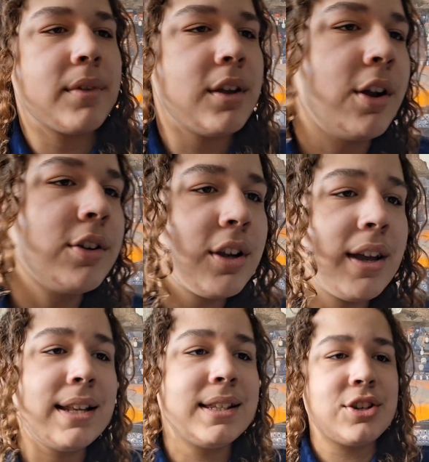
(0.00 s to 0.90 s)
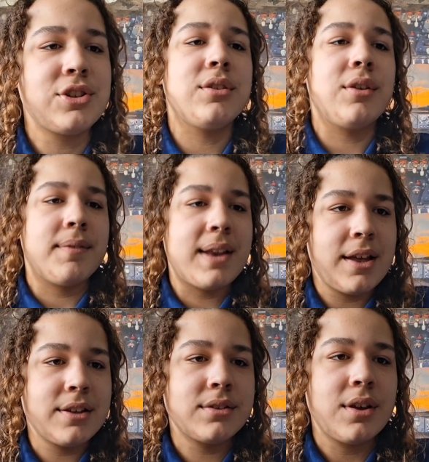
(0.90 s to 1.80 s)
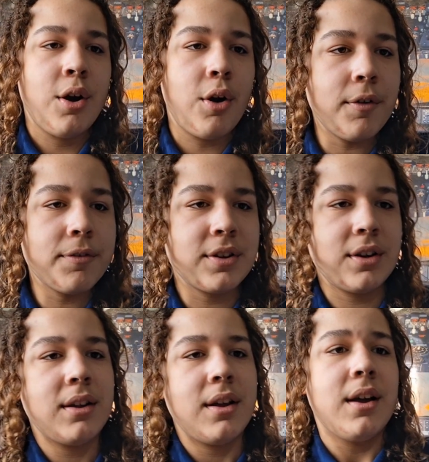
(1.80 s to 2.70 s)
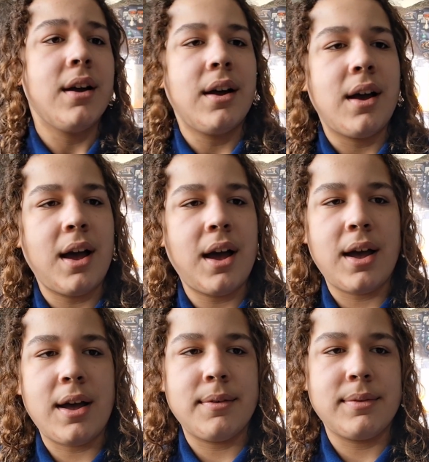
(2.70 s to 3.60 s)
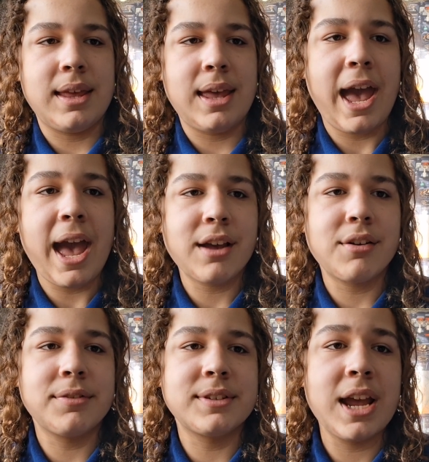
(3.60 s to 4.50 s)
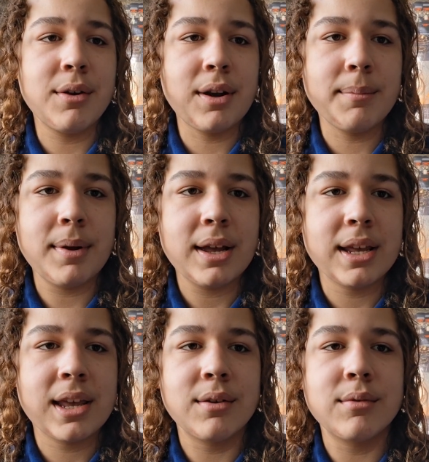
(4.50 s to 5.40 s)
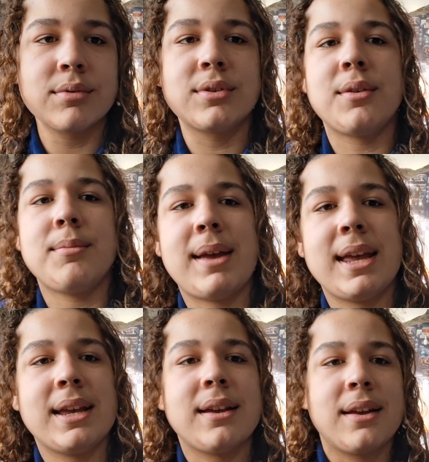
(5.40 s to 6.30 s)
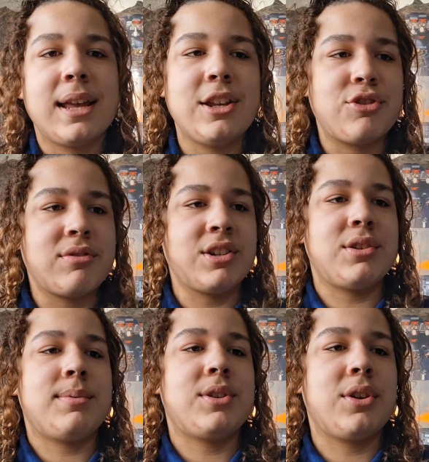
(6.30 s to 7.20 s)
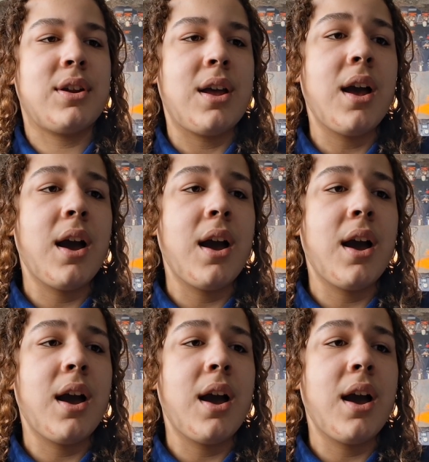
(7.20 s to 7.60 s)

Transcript: You know, so in addition of letters, often the aircraft tail number can also make each transmission,